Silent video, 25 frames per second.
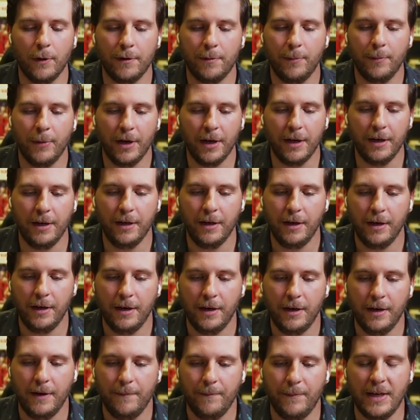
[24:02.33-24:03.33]
But
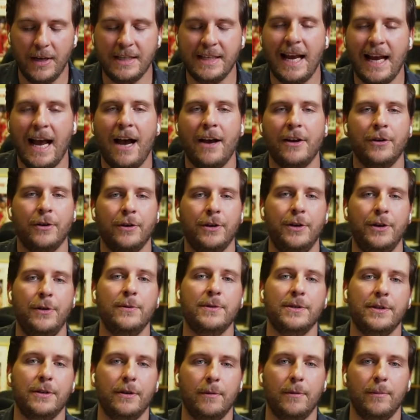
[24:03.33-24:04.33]
it's how you're using
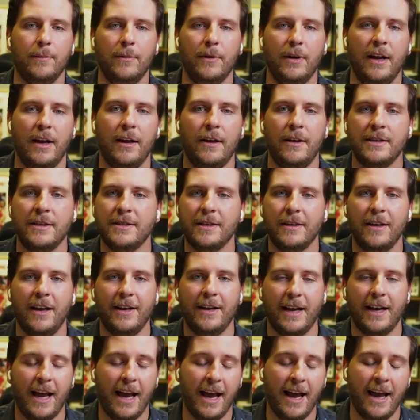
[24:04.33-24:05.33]
them. And it's like,
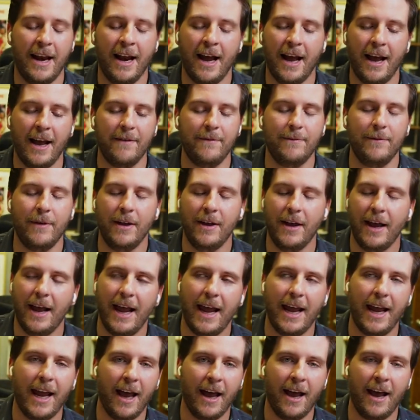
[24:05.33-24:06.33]
and
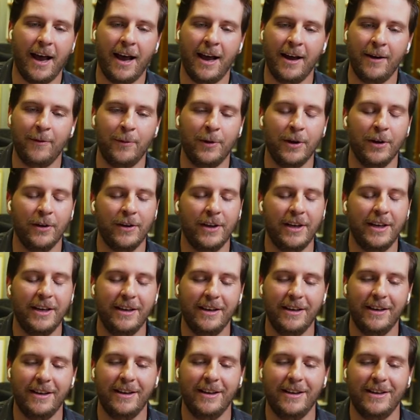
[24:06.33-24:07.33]
I really
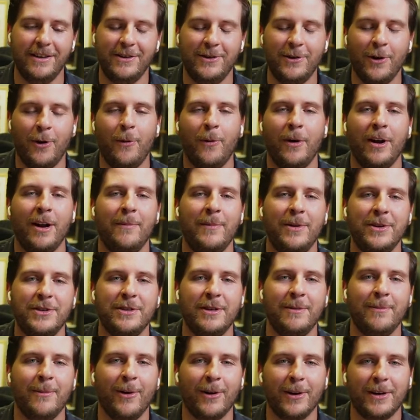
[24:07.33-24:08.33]
don't want to mention
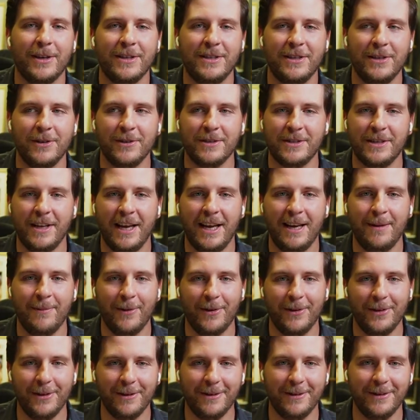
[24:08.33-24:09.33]
Marcus Hill's name on
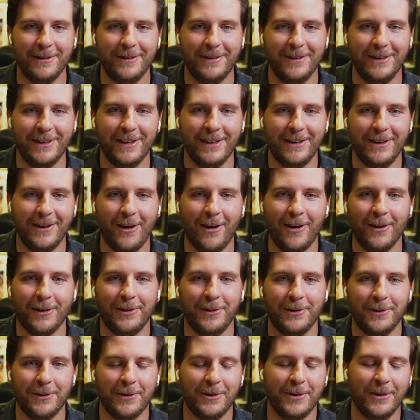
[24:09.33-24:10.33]
the
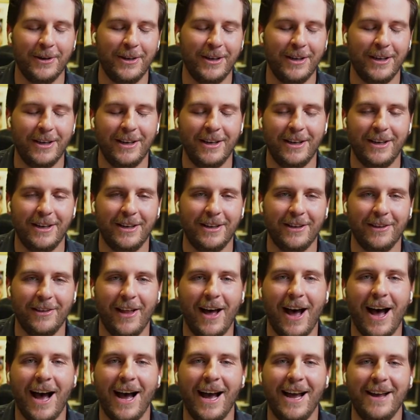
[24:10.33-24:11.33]
inaugural
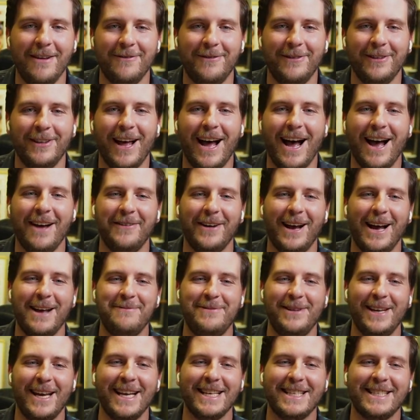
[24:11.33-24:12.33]
live
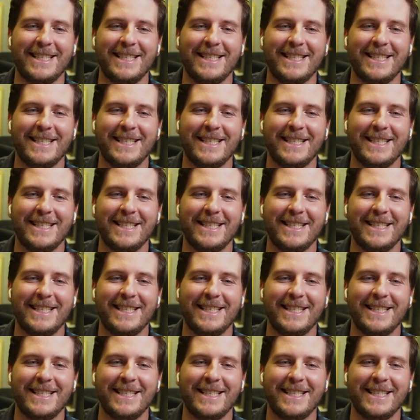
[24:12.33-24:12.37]
IPS take.